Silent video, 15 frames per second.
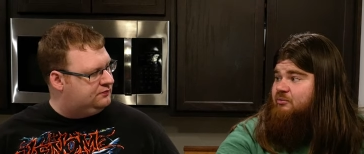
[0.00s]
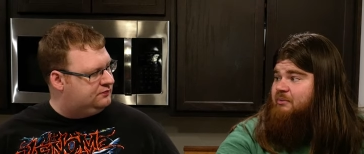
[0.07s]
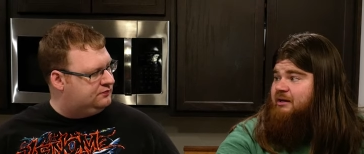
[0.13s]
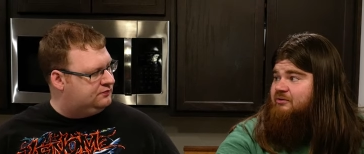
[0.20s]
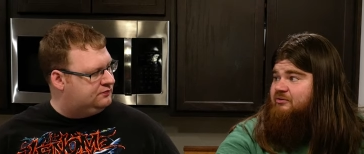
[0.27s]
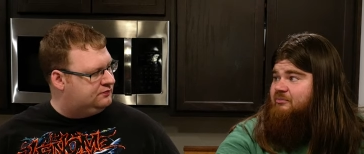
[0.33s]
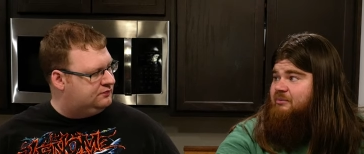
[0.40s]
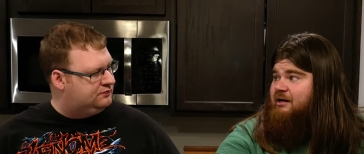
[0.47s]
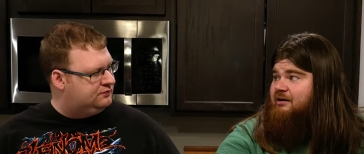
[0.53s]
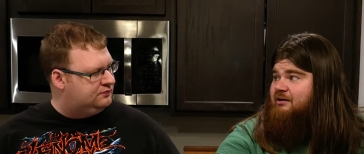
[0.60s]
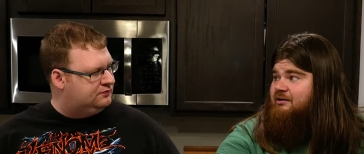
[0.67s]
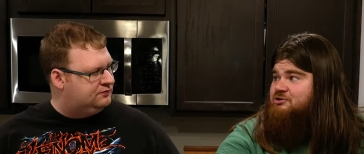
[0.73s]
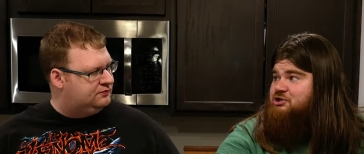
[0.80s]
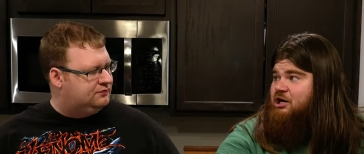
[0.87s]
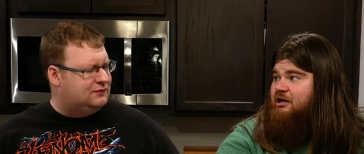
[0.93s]
Speaker 1: you're making some kind
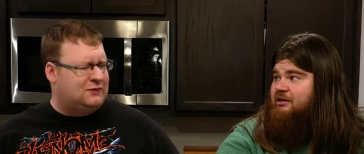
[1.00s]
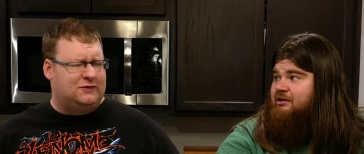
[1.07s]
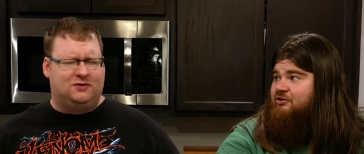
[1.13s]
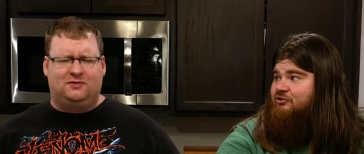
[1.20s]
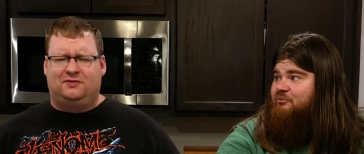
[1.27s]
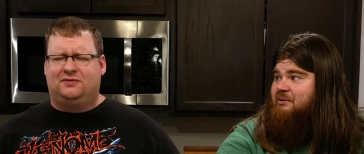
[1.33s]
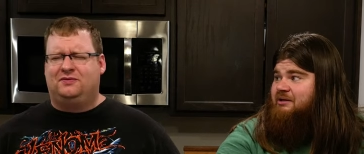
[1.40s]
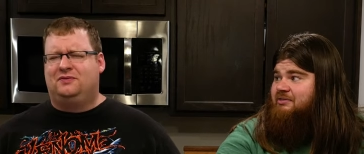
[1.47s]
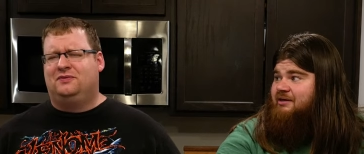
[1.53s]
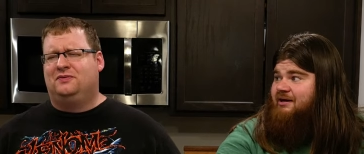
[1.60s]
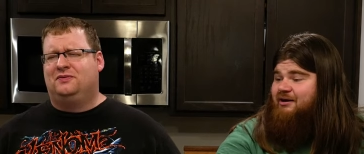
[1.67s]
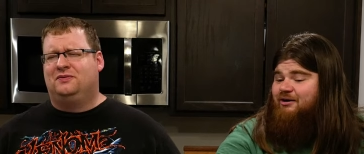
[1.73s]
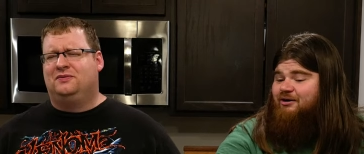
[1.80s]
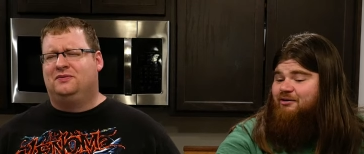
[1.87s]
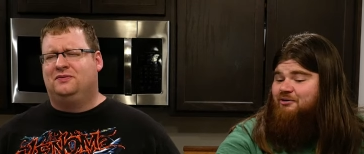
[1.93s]
of chocolatey
Speaker 2: sweet
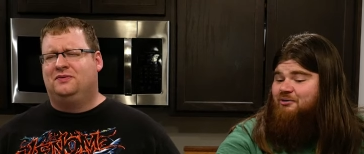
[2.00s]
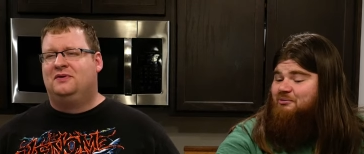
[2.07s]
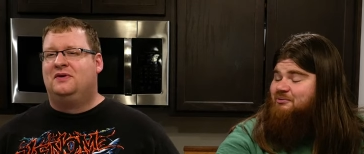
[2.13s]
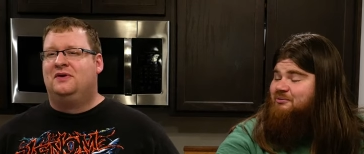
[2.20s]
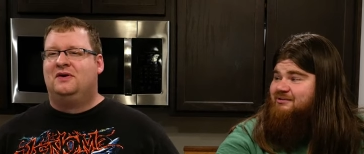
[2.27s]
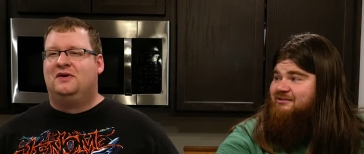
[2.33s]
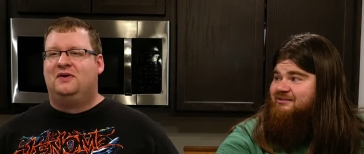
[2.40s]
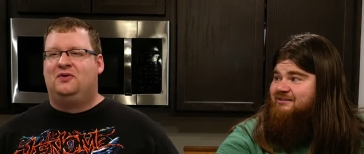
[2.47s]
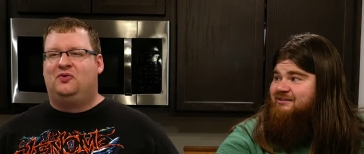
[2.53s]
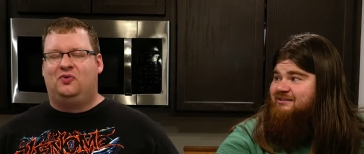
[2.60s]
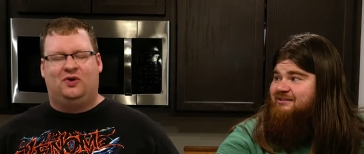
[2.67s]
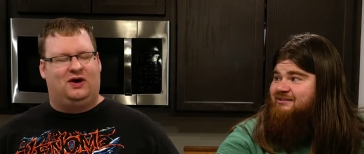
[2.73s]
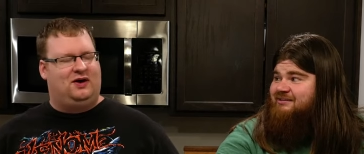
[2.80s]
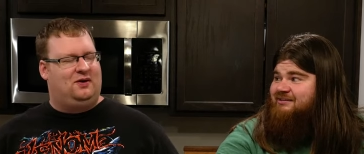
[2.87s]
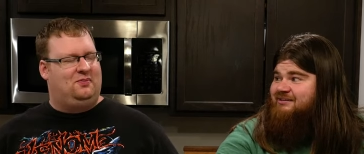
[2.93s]
thing. Oh,
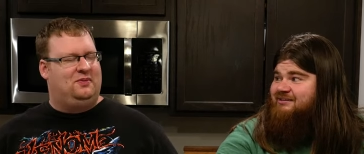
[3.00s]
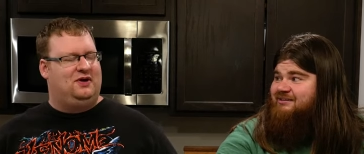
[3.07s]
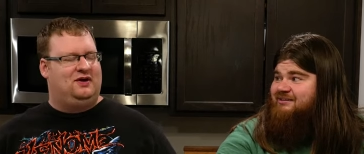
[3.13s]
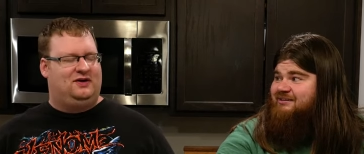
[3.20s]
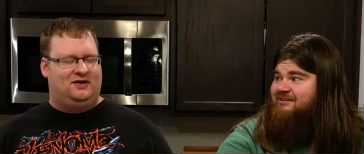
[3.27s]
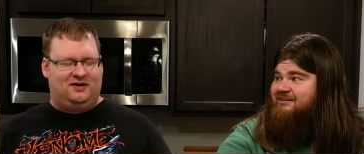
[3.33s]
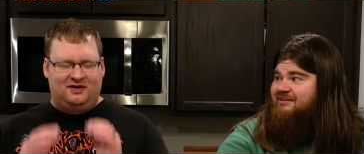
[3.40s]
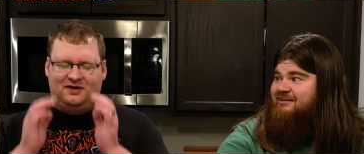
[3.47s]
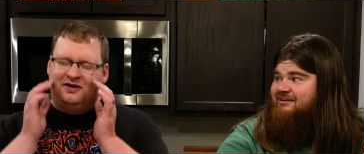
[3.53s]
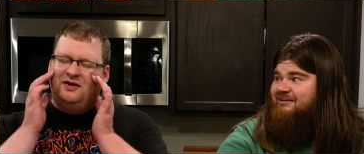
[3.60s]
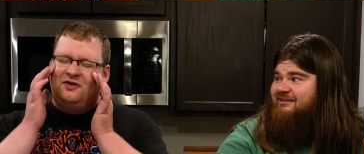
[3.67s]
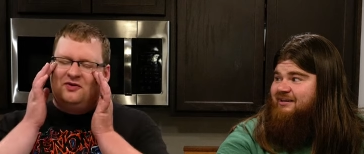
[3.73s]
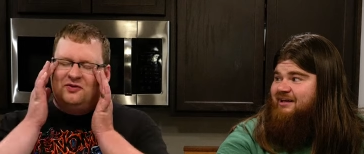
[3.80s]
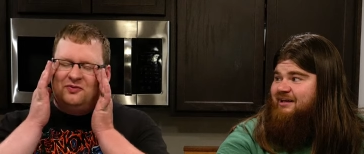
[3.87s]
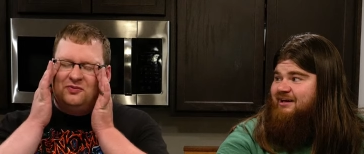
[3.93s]
rum.
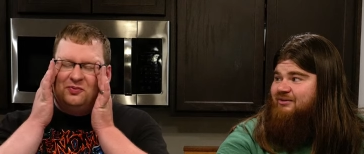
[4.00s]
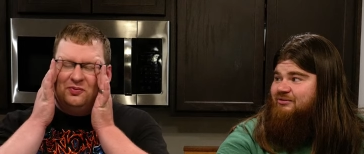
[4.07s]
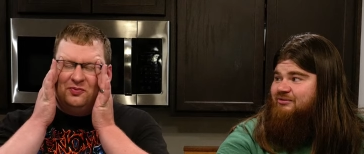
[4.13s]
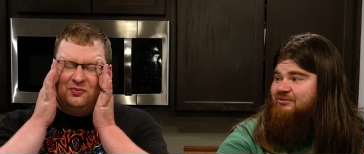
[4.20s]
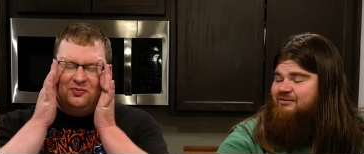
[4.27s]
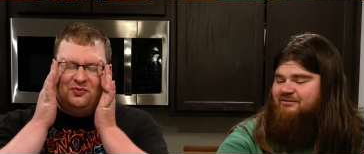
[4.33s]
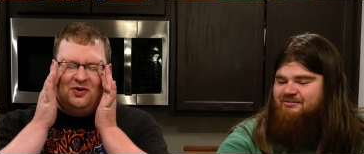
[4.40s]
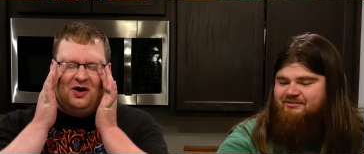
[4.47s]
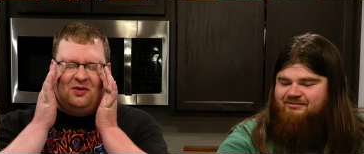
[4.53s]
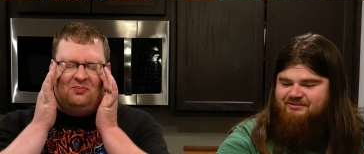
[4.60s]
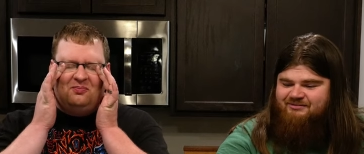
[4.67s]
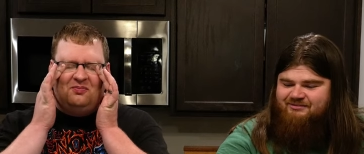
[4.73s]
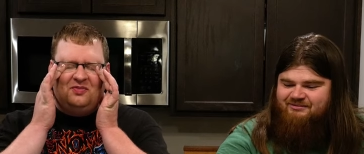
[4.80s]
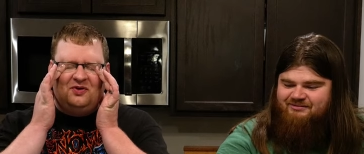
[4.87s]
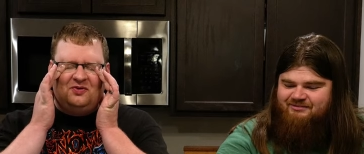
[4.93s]
Yes.
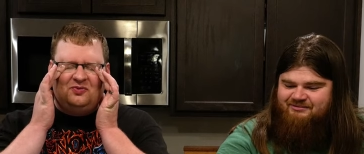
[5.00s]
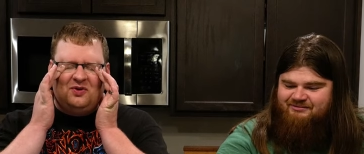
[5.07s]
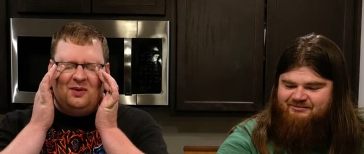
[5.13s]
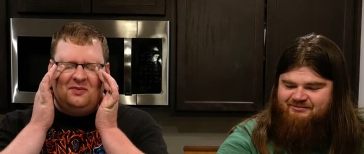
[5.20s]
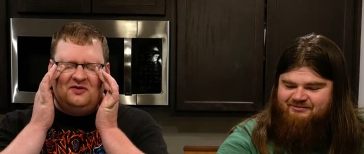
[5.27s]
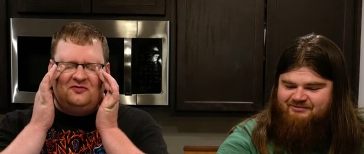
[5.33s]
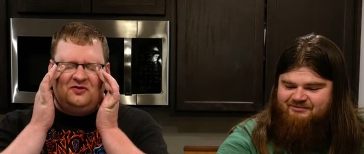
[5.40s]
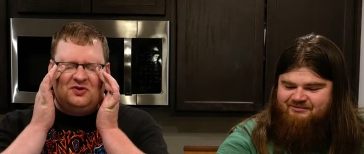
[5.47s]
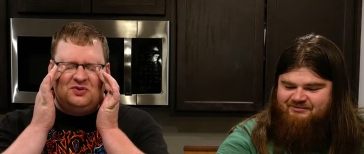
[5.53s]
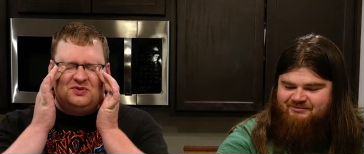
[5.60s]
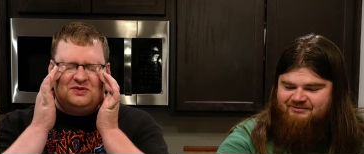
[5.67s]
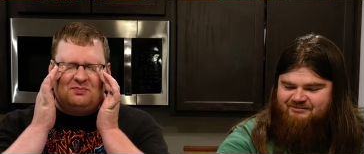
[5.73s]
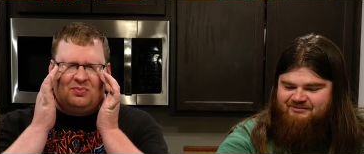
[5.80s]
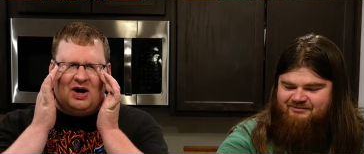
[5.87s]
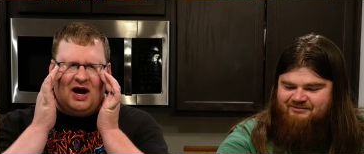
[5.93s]
Rum
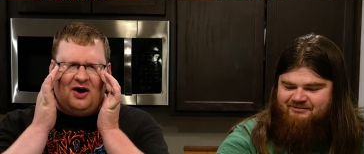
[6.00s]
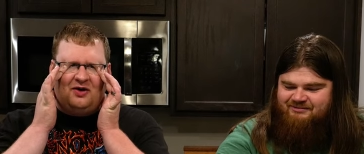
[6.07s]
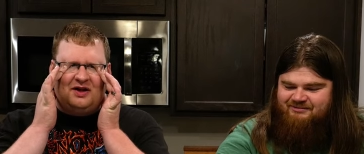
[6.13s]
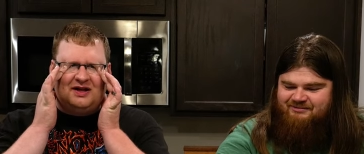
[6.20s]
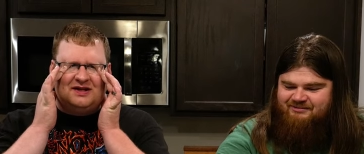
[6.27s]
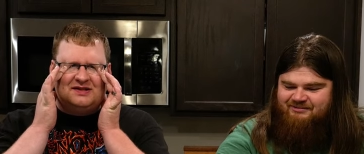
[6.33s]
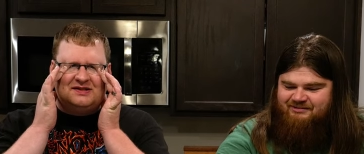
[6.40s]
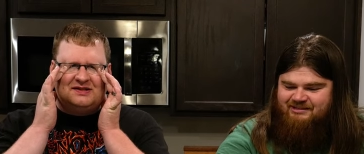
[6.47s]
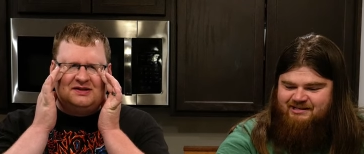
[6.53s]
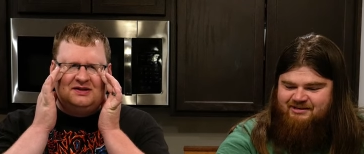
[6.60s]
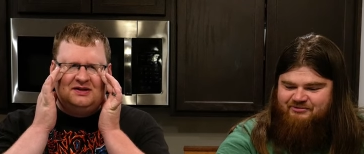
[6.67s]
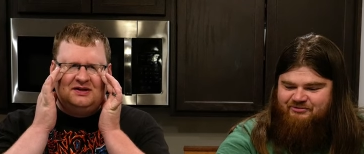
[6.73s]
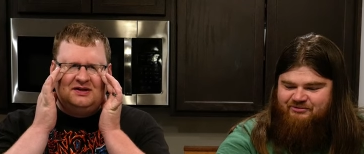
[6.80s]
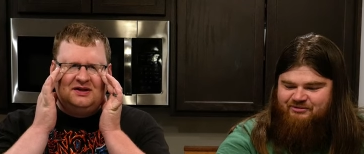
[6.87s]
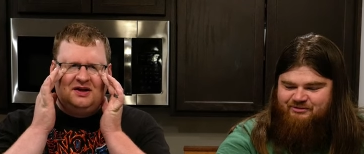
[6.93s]
infused brownies.
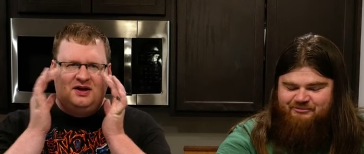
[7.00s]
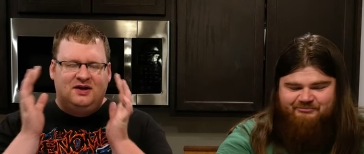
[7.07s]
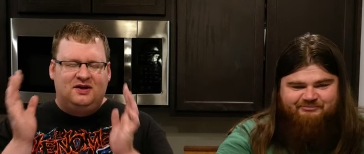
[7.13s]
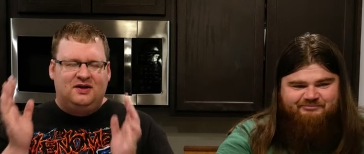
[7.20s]
Yes.